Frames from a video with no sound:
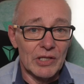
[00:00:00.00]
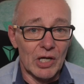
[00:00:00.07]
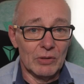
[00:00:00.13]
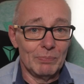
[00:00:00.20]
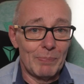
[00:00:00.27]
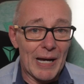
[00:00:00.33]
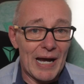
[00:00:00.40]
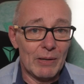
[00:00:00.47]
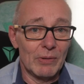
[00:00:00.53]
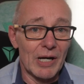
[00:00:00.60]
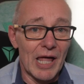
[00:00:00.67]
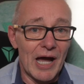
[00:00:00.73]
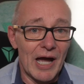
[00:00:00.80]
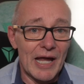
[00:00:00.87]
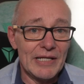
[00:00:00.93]
no power
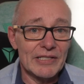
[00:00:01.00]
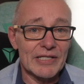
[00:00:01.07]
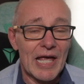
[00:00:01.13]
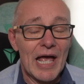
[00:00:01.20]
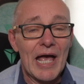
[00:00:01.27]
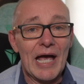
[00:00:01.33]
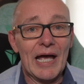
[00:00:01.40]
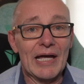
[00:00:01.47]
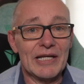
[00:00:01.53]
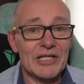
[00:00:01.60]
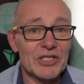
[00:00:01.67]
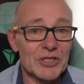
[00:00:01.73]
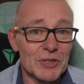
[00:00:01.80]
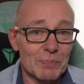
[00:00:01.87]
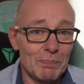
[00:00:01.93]
lines, and
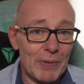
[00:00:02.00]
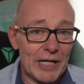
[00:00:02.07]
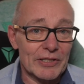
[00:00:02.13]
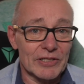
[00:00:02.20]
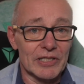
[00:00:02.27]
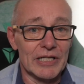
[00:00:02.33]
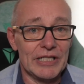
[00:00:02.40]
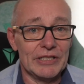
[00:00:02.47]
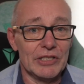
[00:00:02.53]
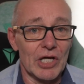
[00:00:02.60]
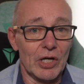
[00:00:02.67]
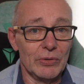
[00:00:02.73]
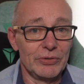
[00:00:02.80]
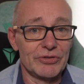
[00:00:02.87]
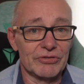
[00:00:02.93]
especially
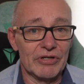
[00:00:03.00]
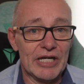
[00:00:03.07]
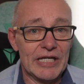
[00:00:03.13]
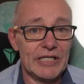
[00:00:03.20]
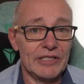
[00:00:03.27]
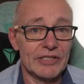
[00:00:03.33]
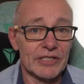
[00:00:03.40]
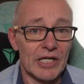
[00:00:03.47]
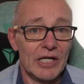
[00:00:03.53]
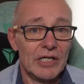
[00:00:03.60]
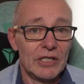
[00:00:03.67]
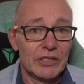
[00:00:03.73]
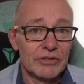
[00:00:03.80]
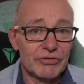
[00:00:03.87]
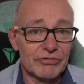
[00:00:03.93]
no trees,
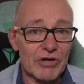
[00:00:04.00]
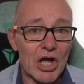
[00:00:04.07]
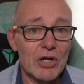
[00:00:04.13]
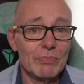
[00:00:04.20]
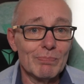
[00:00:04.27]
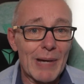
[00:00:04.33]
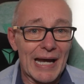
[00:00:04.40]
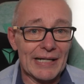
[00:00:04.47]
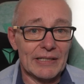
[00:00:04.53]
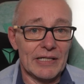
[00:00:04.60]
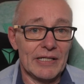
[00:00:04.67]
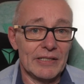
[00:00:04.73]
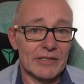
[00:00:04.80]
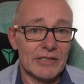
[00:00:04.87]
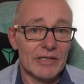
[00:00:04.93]
drone
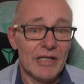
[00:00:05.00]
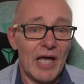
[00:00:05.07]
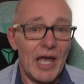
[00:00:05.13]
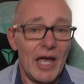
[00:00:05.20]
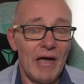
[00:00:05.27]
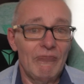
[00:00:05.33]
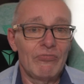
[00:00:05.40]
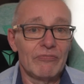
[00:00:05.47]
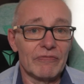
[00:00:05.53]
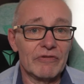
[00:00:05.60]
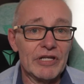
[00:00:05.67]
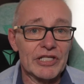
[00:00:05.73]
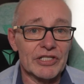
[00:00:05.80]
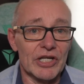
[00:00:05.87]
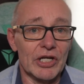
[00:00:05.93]
magnets,
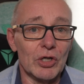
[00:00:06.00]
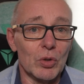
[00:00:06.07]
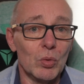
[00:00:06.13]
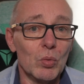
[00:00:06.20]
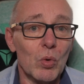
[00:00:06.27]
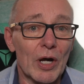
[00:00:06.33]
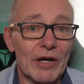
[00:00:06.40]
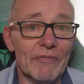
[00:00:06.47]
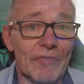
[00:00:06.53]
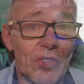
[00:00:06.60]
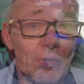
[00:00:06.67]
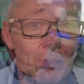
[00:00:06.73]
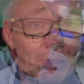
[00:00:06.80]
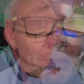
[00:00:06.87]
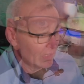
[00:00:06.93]
every single one of
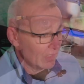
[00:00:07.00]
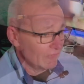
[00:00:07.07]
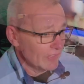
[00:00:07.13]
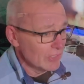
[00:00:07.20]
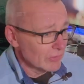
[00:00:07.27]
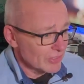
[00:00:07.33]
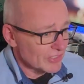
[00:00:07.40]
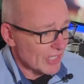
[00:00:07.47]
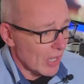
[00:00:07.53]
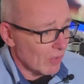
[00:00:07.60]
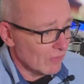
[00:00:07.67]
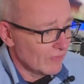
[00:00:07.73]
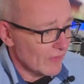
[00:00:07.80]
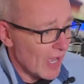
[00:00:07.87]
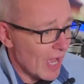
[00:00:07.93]
them. Giving
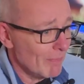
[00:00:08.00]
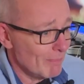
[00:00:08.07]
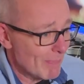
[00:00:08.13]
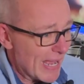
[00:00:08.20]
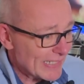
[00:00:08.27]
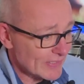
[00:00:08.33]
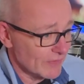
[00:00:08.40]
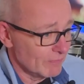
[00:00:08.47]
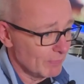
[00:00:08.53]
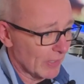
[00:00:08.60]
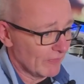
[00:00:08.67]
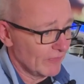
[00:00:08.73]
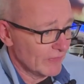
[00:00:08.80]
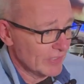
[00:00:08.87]
yourself a massive buffer